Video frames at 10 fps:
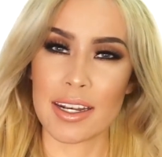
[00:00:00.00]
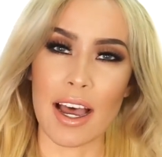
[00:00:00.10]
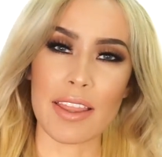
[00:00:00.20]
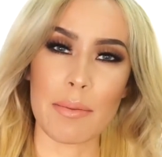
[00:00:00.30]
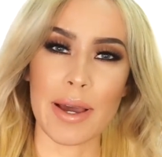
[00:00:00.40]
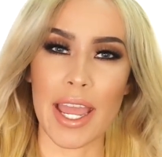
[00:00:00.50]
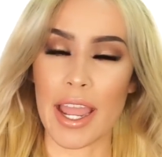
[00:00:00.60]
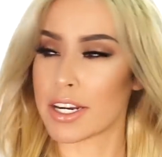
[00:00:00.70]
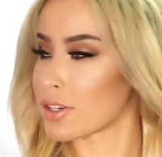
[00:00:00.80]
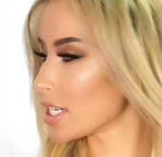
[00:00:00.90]
now that my
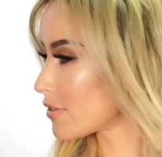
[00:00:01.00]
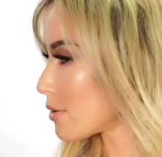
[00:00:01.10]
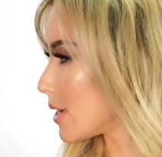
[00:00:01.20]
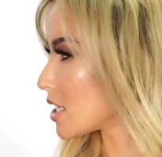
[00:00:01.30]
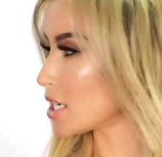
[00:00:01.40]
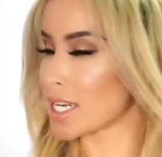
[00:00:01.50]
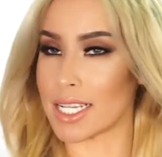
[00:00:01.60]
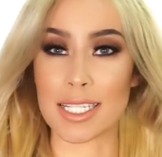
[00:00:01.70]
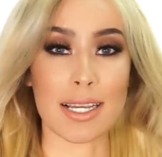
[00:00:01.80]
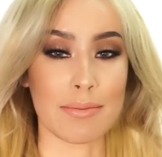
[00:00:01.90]
hair transformation
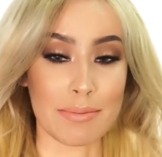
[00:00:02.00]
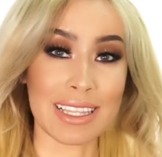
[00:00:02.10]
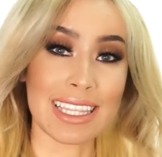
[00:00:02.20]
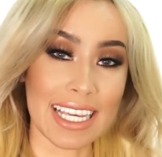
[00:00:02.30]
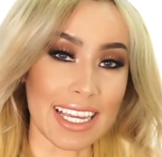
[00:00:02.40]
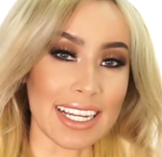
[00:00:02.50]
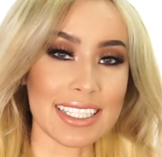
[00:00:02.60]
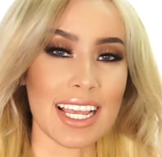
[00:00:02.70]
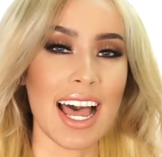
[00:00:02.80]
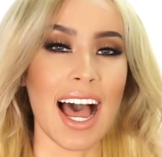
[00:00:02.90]
is
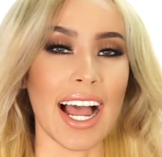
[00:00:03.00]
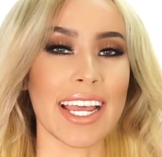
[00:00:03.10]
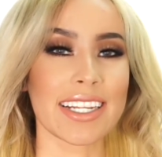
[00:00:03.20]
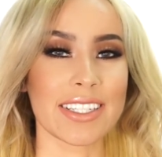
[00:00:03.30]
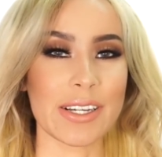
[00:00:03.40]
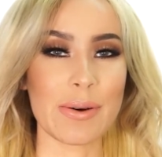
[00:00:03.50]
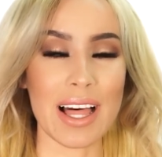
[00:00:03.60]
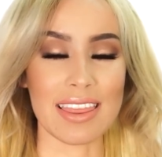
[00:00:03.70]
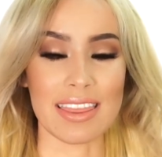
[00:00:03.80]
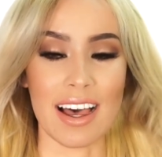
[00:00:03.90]
complete, I do
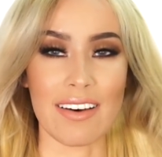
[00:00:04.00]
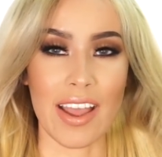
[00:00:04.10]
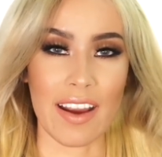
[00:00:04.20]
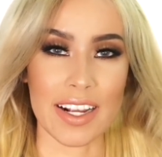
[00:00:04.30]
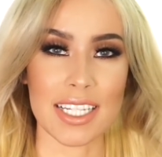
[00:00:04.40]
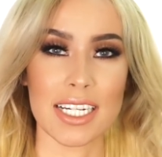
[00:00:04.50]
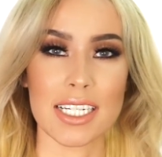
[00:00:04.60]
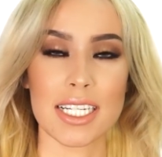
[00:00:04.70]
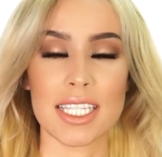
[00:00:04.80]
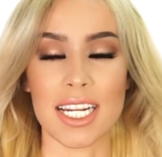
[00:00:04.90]
love hair
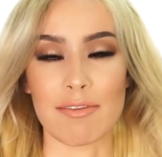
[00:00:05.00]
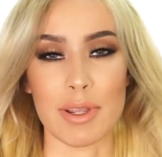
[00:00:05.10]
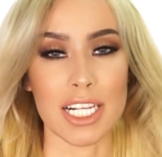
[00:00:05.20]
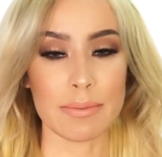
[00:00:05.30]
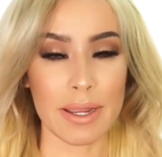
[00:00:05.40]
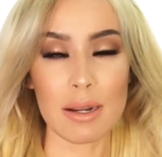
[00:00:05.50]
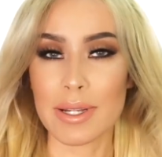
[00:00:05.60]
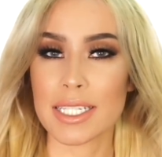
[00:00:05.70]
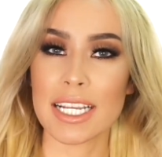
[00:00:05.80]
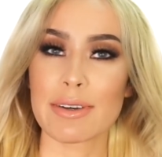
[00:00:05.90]
extensions and I've been
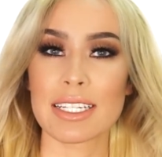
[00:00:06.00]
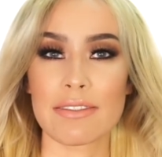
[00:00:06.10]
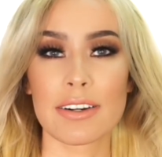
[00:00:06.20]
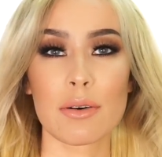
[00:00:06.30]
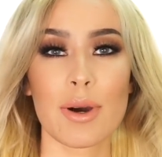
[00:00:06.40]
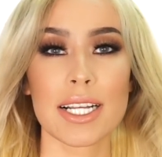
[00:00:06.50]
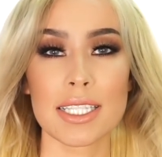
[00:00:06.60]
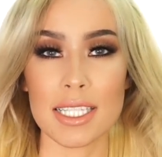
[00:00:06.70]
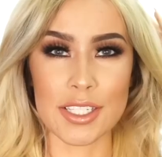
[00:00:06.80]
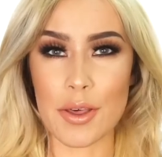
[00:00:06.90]
experimenting with different
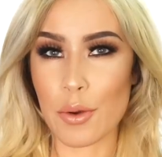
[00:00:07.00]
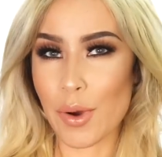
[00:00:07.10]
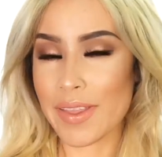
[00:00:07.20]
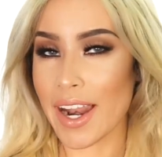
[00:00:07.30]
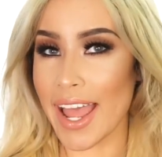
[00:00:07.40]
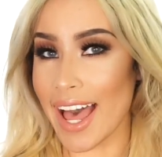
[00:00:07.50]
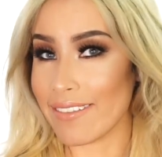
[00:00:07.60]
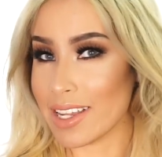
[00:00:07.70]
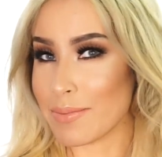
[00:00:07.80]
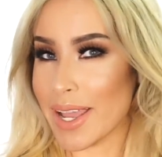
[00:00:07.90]
ones. So the one that I
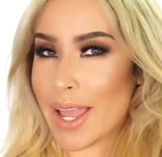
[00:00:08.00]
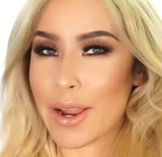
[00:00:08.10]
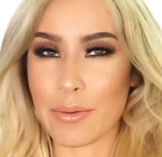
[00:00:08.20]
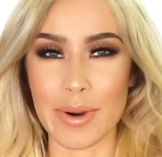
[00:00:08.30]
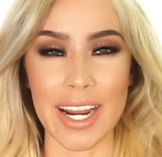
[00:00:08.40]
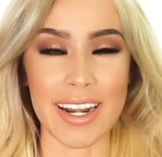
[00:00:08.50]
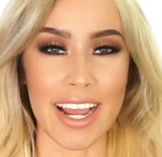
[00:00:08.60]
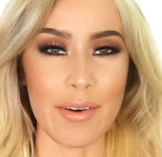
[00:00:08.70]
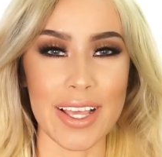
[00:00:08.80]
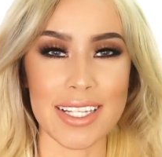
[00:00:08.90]
have in my hair right
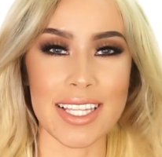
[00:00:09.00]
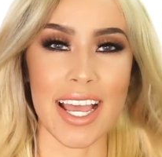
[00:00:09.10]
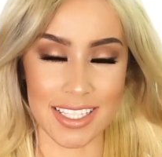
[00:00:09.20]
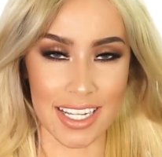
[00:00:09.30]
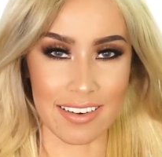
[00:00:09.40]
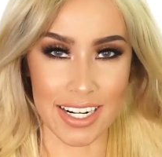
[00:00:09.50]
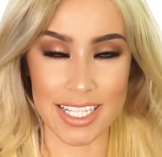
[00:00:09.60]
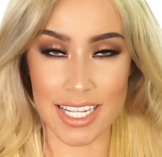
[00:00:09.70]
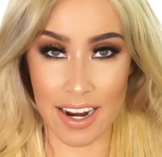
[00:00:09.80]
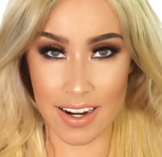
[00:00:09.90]
now is the
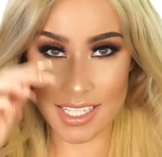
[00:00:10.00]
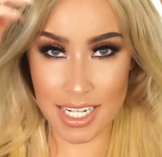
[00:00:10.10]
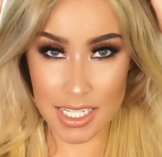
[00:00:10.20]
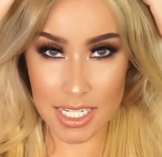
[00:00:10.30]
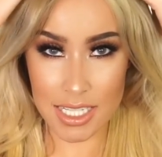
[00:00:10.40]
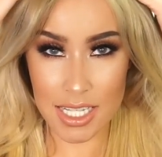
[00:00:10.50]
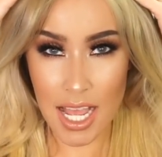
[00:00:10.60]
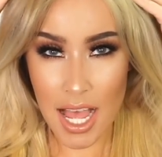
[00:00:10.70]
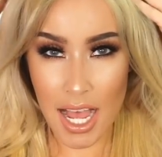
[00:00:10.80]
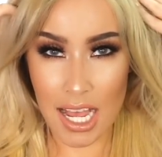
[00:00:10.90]
Secrets hair extensions.
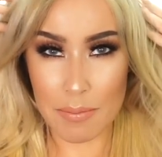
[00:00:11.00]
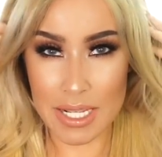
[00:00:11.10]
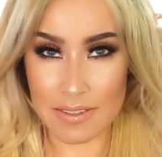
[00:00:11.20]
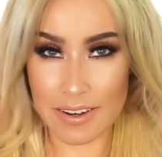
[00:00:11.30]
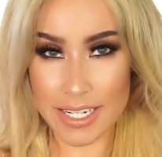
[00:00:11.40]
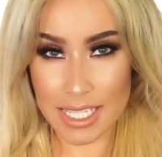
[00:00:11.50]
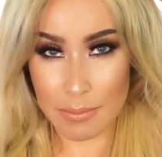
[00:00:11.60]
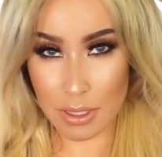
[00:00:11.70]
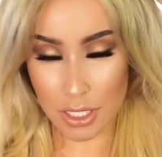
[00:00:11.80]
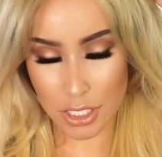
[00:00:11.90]
Um, it's very
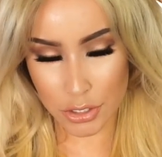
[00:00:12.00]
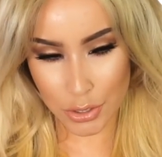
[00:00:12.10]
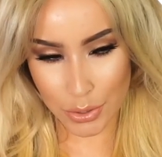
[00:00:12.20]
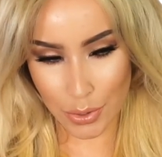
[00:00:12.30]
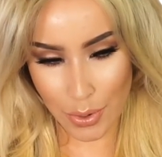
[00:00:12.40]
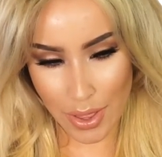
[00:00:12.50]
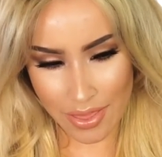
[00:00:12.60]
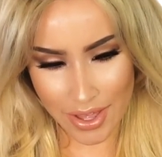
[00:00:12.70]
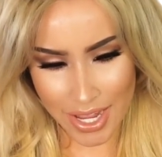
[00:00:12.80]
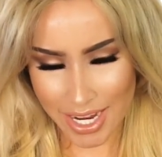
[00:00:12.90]
similar to
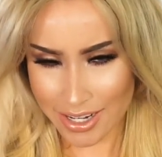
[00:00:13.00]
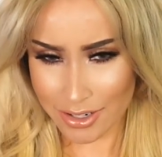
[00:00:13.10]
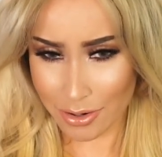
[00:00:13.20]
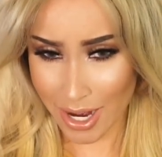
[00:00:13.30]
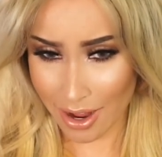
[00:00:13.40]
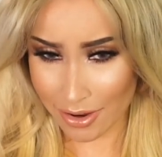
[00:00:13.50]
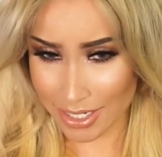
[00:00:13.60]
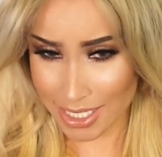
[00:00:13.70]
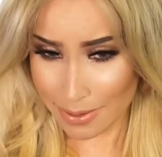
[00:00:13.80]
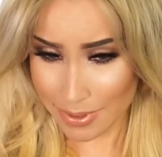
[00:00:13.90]
the Hidden Crown
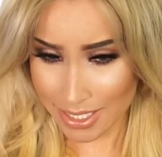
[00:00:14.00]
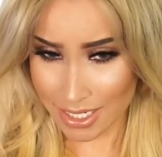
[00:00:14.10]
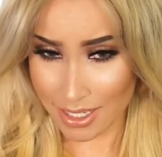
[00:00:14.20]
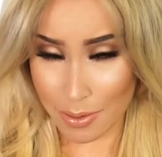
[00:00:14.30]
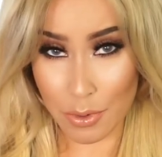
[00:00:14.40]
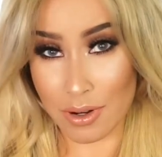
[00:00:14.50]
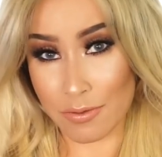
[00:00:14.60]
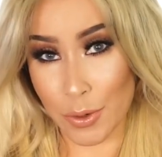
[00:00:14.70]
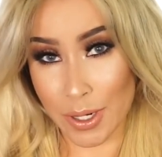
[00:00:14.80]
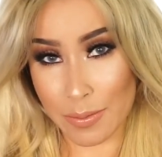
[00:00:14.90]
except it's a lot
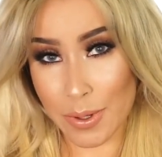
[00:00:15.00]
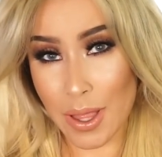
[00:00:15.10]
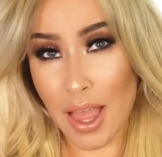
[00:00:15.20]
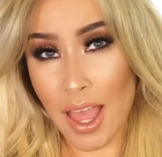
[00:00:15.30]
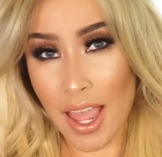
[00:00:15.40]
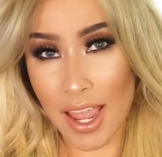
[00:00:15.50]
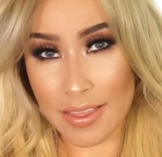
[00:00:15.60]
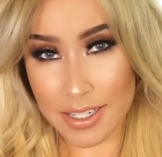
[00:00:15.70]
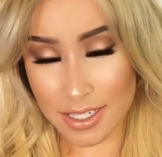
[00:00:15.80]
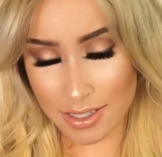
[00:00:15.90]
more affordable.
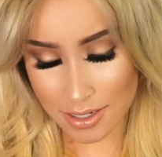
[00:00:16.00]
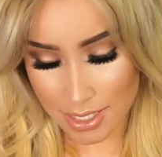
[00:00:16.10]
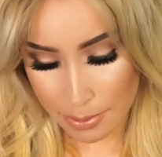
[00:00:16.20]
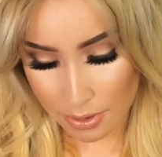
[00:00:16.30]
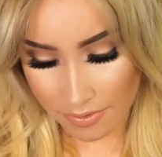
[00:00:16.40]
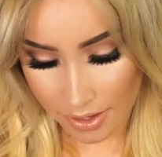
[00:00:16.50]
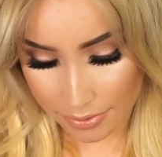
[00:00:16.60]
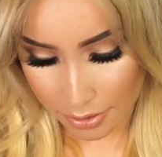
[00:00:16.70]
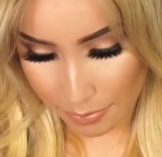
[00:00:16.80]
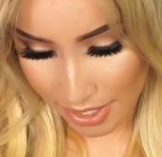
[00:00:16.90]
And this is their double
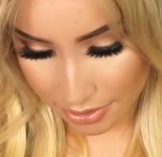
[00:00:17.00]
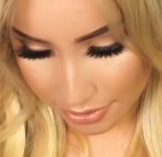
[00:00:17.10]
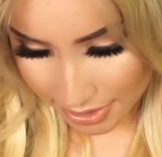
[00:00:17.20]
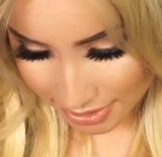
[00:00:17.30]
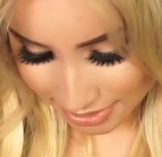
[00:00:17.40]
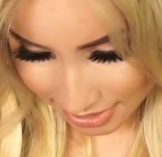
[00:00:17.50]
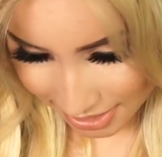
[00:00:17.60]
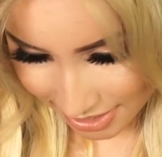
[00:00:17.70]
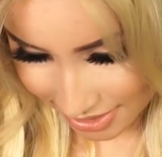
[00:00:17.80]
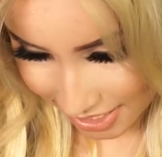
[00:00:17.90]
volume and you can
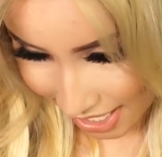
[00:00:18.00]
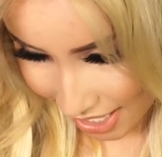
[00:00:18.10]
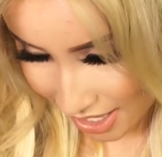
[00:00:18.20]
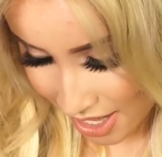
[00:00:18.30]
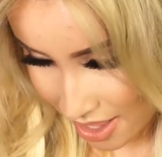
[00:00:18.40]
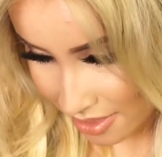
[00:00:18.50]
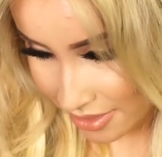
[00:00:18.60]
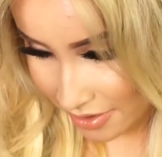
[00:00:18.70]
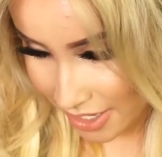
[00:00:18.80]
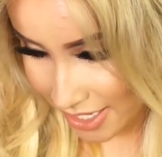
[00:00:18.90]
see that
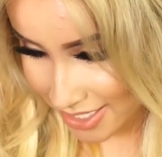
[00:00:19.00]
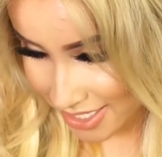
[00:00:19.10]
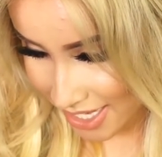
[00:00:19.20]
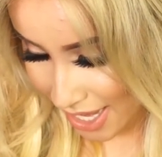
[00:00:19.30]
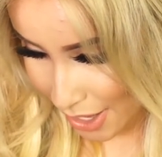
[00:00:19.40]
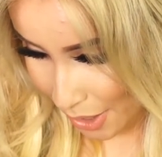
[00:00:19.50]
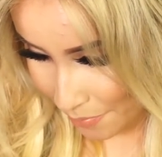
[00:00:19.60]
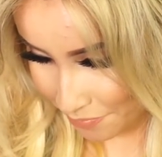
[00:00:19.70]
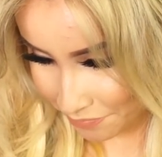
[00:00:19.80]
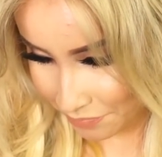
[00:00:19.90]
there is
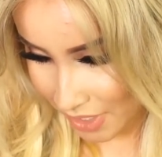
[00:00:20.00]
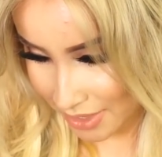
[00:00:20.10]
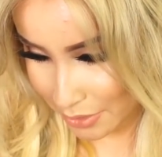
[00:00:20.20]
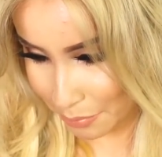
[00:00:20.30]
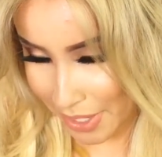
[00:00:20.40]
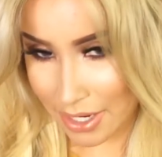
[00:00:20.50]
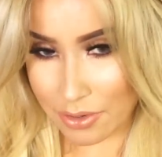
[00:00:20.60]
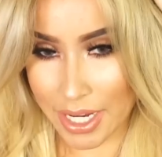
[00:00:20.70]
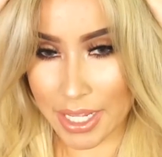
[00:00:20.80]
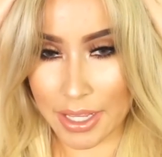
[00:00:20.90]
um, a little
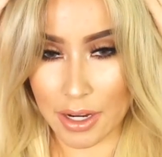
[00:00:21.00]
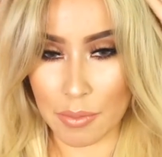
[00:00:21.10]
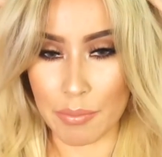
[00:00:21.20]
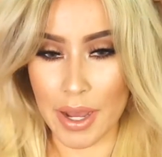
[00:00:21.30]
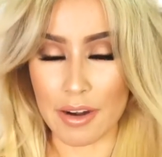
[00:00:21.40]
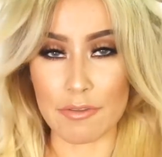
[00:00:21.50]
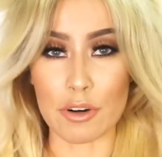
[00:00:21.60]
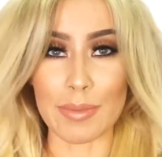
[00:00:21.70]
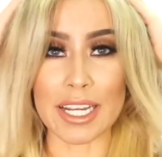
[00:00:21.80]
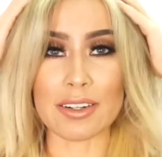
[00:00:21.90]
band right here, but
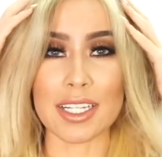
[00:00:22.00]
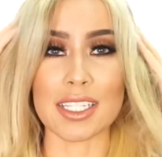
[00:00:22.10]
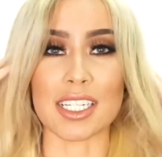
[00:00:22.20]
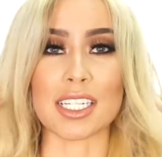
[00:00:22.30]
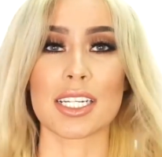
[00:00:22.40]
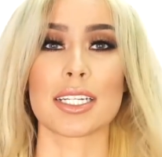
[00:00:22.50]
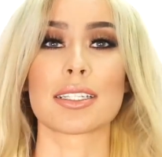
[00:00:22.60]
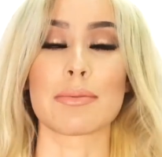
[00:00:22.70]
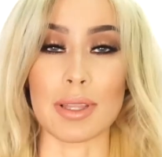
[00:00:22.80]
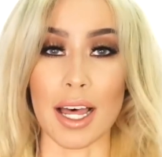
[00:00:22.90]
for my transition
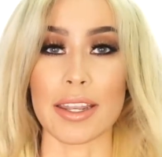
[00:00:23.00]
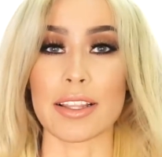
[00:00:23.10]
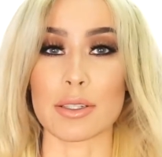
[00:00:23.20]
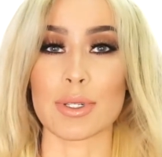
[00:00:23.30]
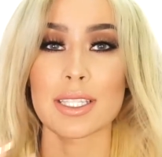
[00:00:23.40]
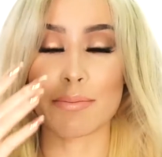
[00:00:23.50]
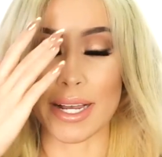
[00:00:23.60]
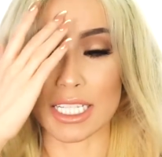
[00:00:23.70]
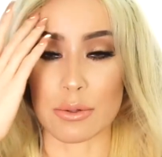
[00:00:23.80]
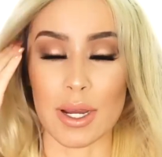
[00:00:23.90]
into blonde, this was the
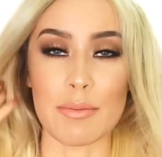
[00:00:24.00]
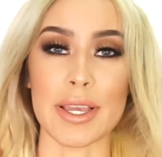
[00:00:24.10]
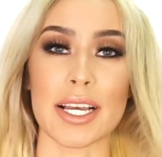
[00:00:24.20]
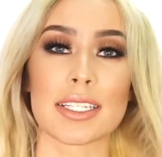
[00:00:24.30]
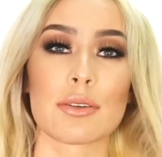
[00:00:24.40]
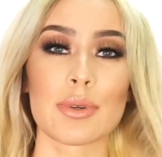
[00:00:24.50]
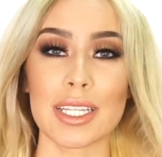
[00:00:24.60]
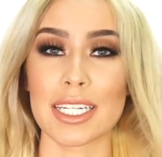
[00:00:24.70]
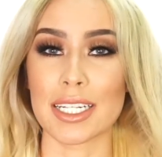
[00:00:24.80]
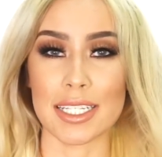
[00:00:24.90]
best one because it
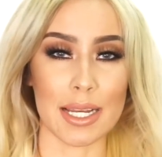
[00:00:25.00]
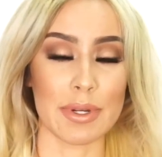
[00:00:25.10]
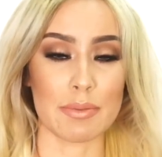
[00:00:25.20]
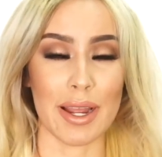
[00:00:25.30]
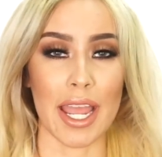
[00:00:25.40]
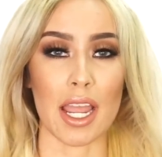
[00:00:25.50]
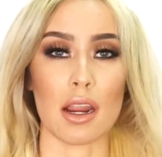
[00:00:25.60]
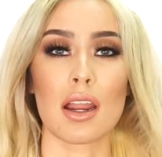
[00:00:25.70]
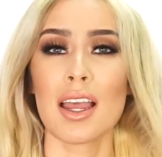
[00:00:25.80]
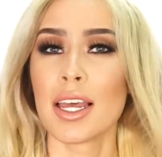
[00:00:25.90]
really didn't damage my hair,